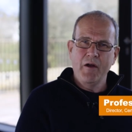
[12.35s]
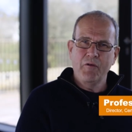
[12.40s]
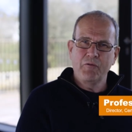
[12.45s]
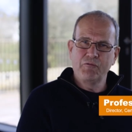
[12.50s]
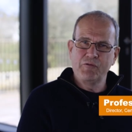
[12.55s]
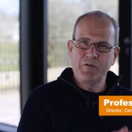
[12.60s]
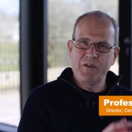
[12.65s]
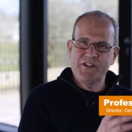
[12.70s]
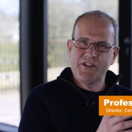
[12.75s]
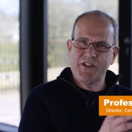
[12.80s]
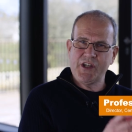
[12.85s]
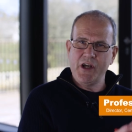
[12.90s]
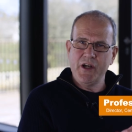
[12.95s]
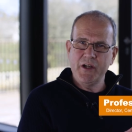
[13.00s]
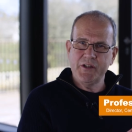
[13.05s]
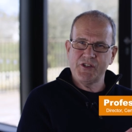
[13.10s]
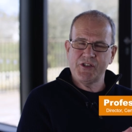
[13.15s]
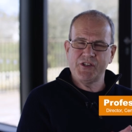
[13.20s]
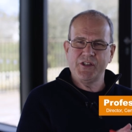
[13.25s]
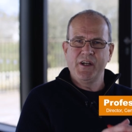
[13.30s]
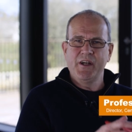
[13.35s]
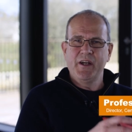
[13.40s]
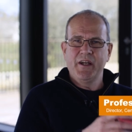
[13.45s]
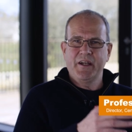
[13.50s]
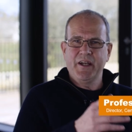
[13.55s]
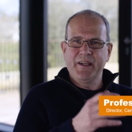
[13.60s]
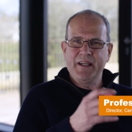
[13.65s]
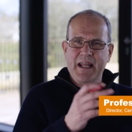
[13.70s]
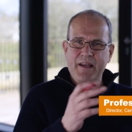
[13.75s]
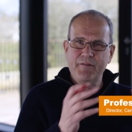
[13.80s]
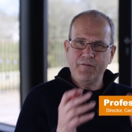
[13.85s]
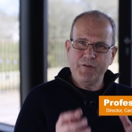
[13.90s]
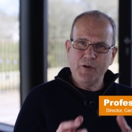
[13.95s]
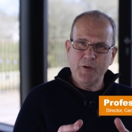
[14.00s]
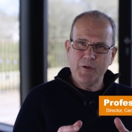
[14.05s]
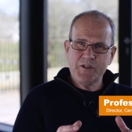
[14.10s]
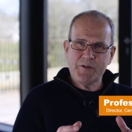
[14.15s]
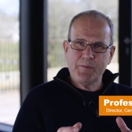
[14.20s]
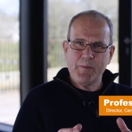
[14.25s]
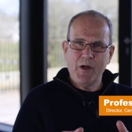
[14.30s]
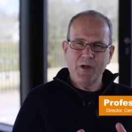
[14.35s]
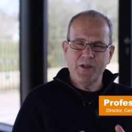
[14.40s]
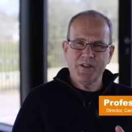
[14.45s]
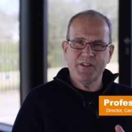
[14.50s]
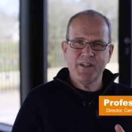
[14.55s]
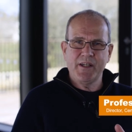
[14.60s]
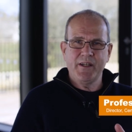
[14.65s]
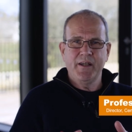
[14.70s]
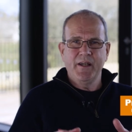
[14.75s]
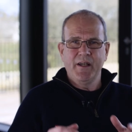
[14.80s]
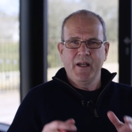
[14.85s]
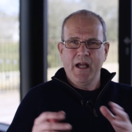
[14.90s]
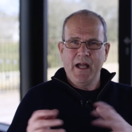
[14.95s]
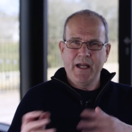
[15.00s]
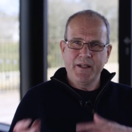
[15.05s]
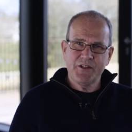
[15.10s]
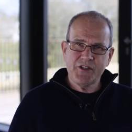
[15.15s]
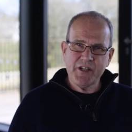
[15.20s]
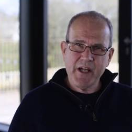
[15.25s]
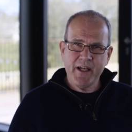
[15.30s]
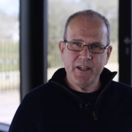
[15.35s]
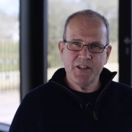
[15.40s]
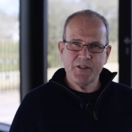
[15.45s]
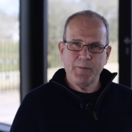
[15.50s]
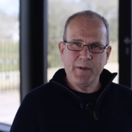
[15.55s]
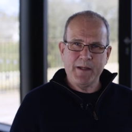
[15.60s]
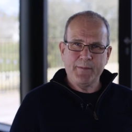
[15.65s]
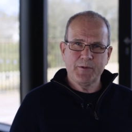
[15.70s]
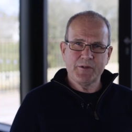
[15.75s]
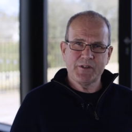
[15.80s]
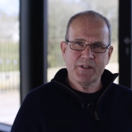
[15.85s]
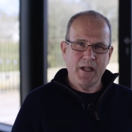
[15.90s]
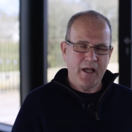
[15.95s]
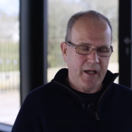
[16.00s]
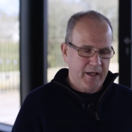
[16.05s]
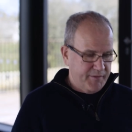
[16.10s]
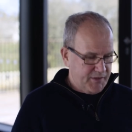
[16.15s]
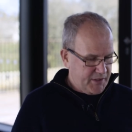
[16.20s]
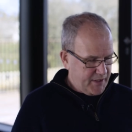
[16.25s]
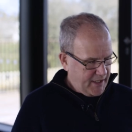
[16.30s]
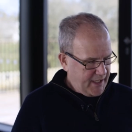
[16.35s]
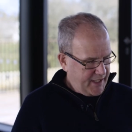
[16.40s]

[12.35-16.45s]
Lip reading: research can influence policy and change people's lives.